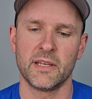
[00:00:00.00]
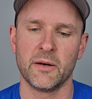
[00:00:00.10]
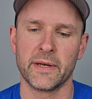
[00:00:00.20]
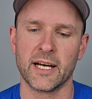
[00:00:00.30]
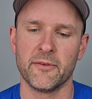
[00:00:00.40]

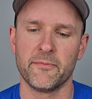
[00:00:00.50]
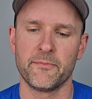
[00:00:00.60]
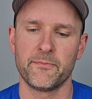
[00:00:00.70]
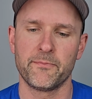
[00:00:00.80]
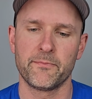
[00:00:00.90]
There we go.
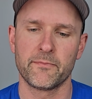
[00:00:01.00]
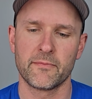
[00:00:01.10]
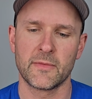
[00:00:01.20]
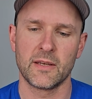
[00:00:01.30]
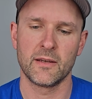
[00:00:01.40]

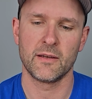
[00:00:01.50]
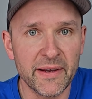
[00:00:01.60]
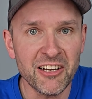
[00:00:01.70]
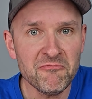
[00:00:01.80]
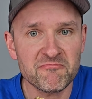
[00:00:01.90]
And there
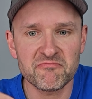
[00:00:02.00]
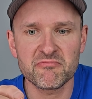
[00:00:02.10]
we go.